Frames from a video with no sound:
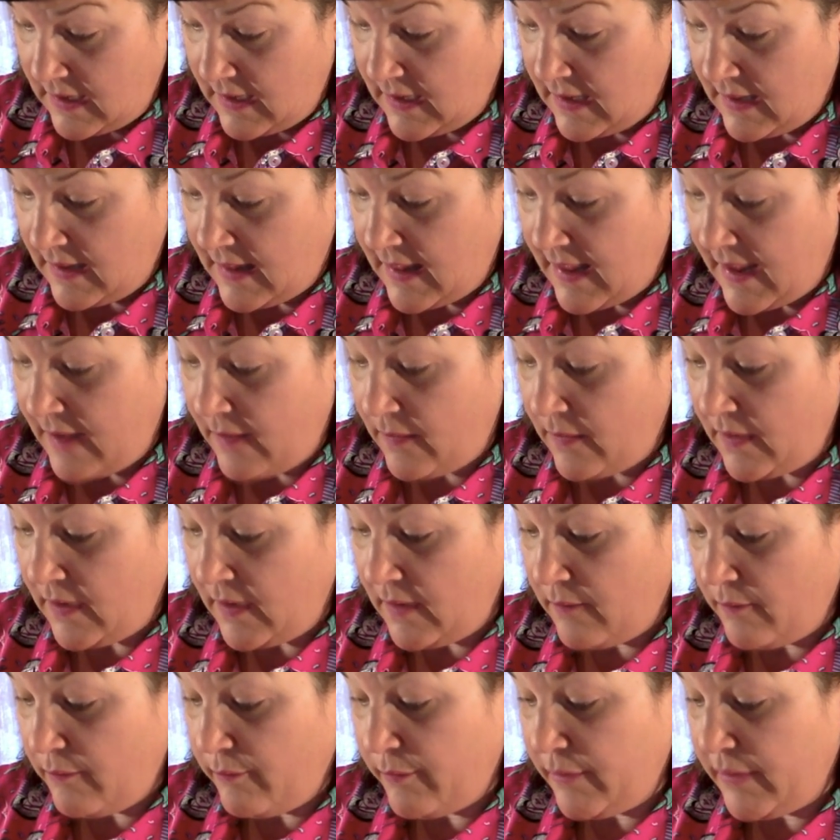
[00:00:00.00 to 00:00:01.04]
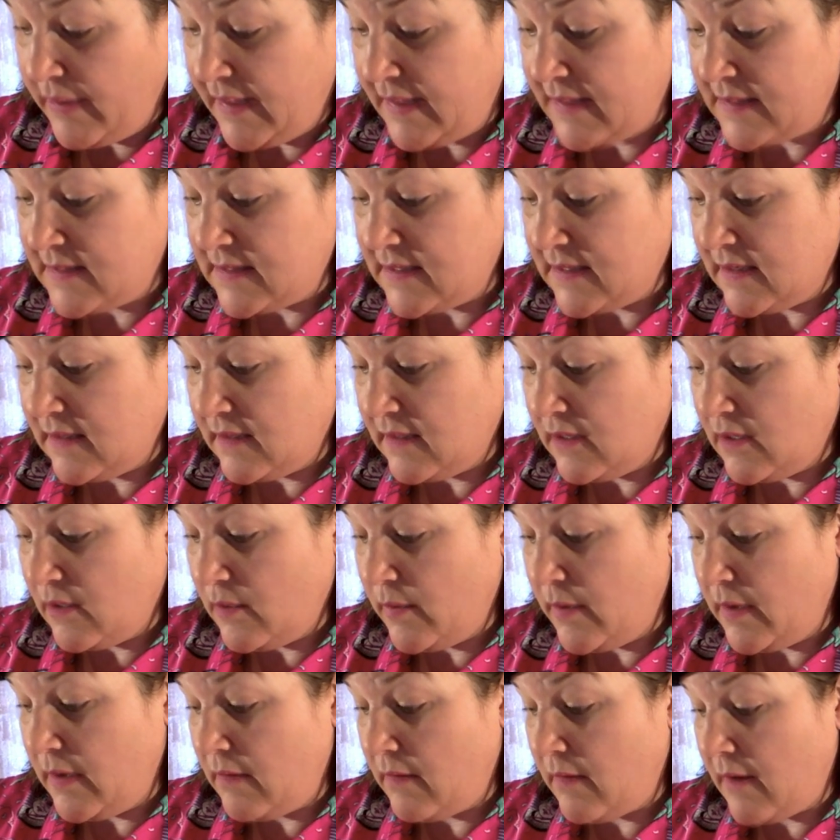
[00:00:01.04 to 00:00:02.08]
I like when it blends in a little
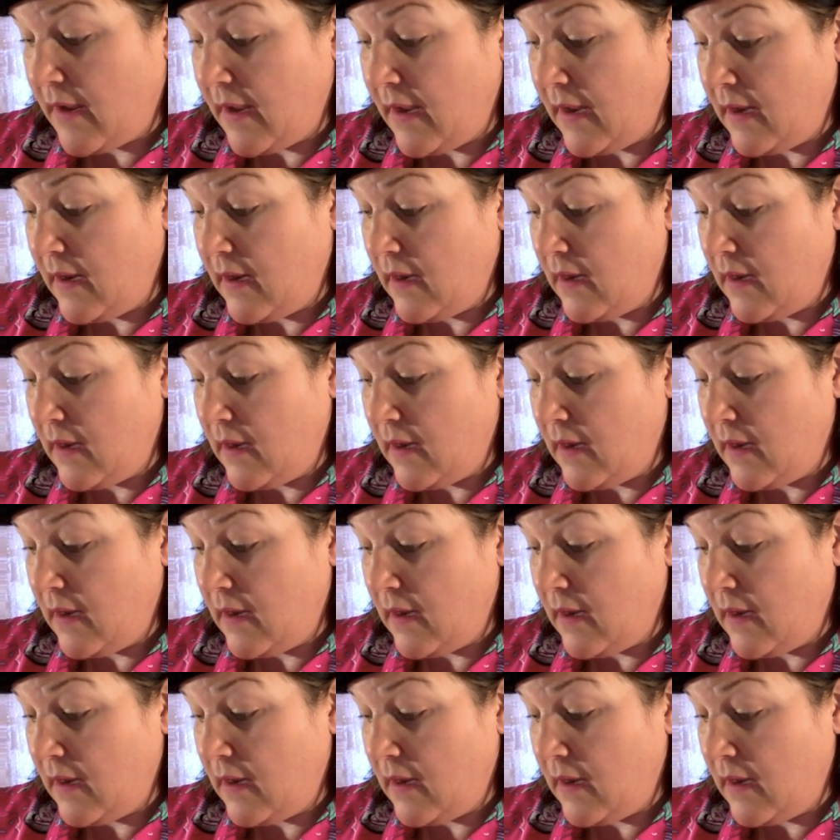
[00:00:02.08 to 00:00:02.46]
bit, right?